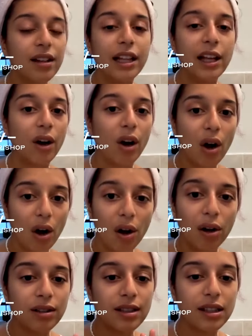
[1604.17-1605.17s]
They are
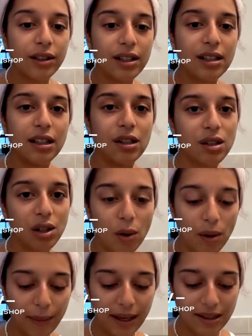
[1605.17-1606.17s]
all seriously so
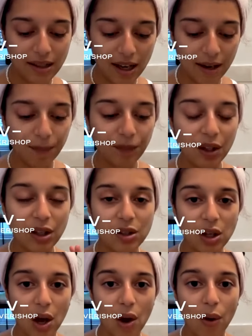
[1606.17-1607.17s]
amazing.
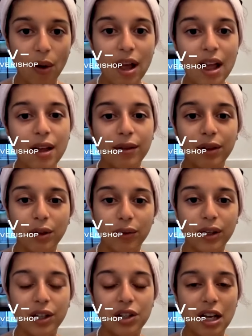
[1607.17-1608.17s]
So feel
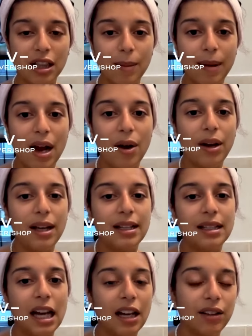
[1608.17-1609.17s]
free to check them out
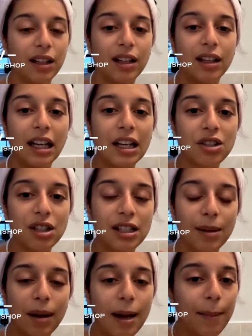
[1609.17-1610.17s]
inside of the collections
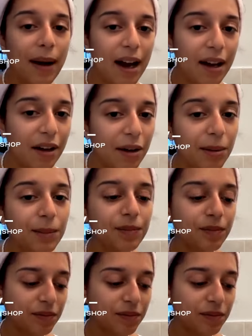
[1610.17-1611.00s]
in my bio.